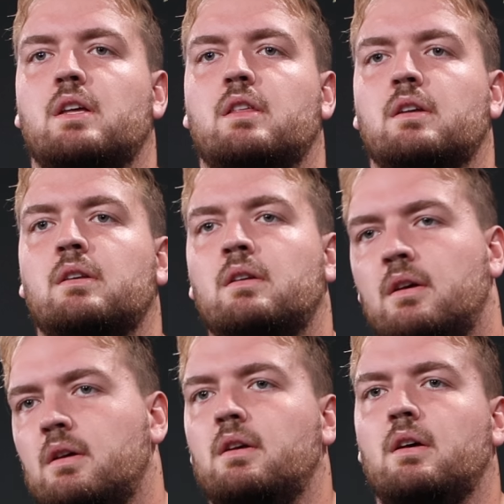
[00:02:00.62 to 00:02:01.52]
Ethan,
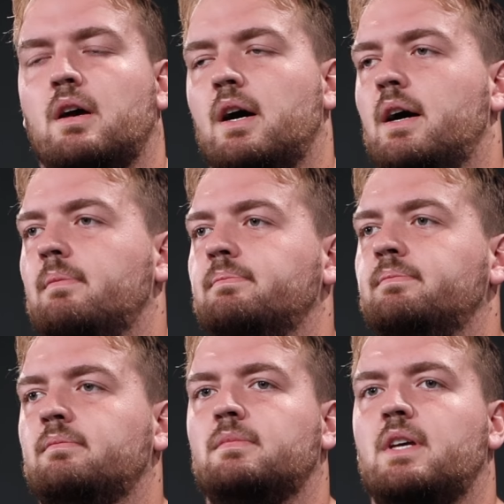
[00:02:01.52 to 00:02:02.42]

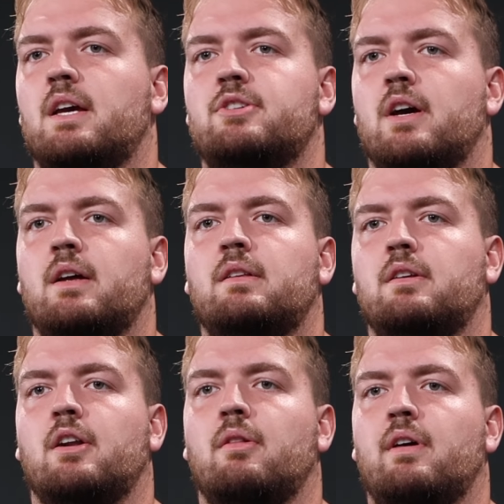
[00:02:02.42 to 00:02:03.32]
KJ,
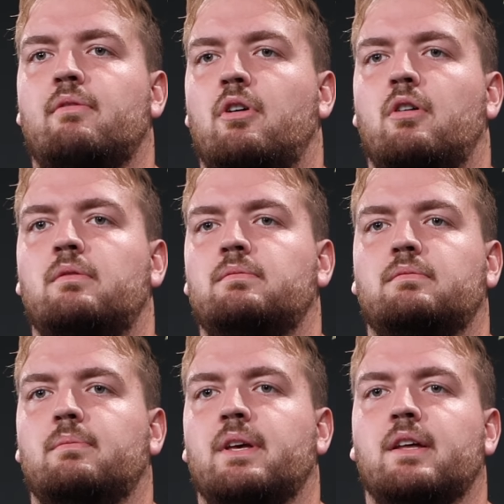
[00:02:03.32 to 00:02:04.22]
you know, they've all
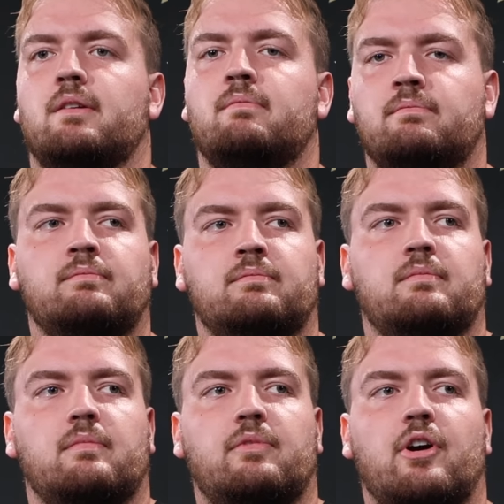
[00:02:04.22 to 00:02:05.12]
been
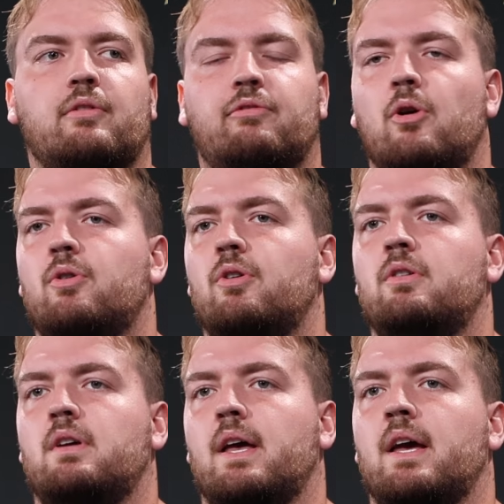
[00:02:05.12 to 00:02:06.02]
very
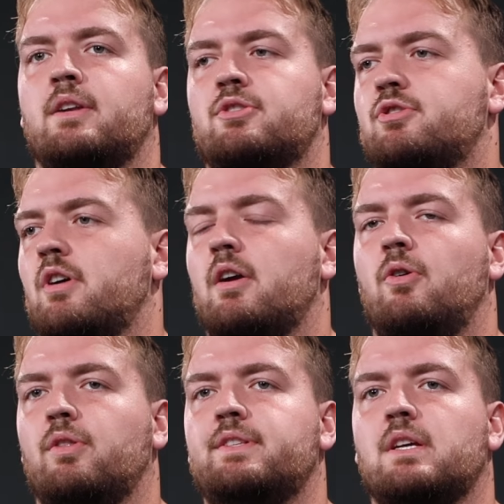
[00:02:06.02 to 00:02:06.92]
vocal and just trying
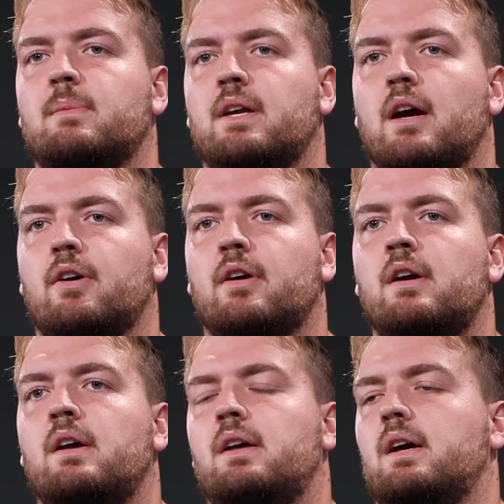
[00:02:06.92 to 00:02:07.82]
to hold the team
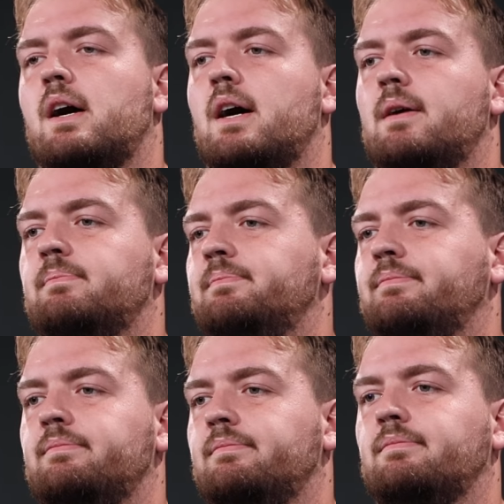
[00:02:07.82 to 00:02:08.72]
together,
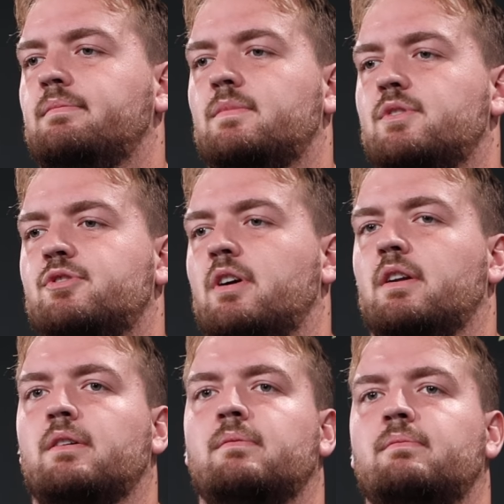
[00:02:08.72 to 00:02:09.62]
just
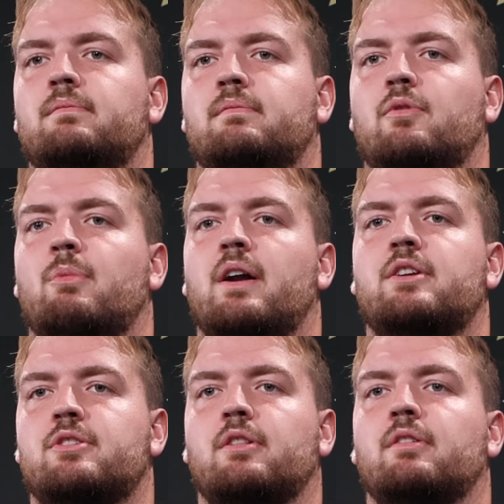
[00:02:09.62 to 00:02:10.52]
trying to remind
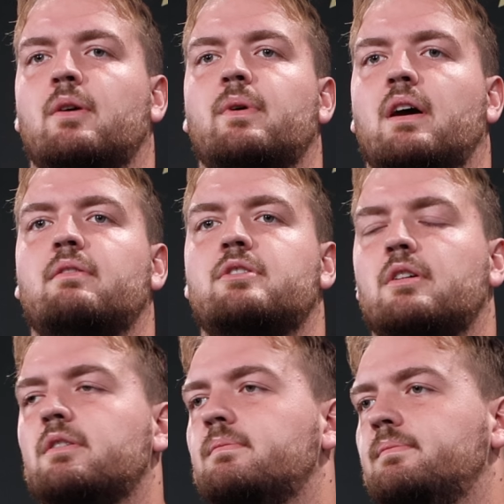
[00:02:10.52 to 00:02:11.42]
each other that we have each other.